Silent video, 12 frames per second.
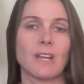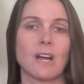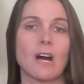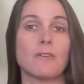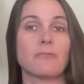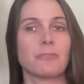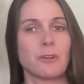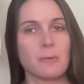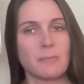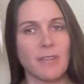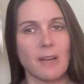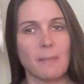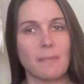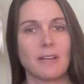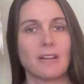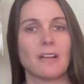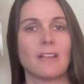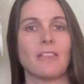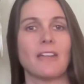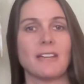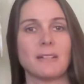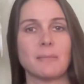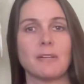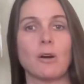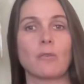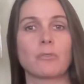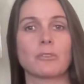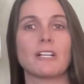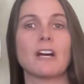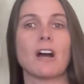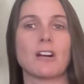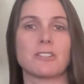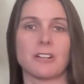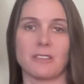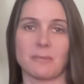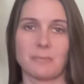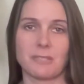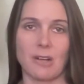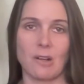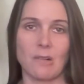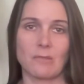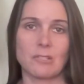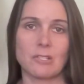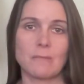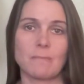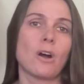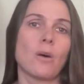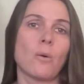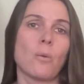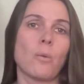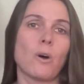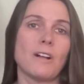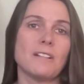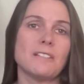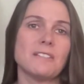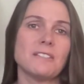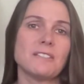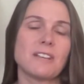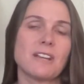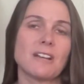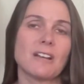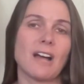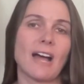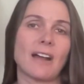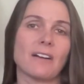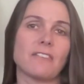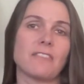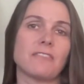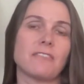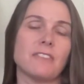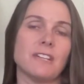Affirm them. they can be overly harsh on themselves. Ones out of the